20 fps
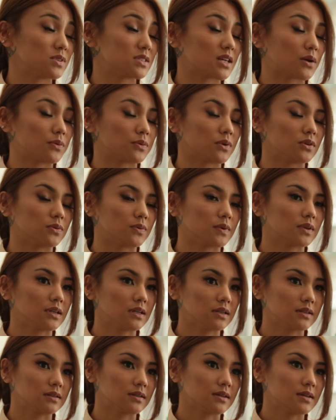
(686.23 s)
would sound good with
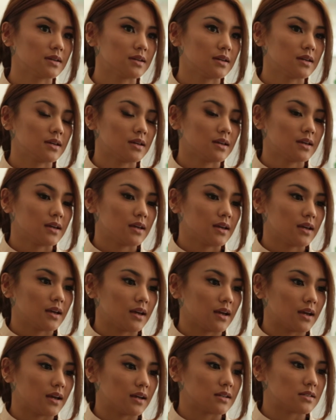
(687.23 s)
it.
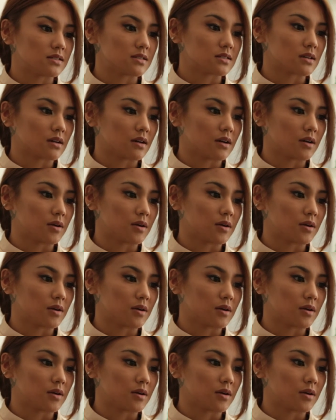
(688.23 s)
And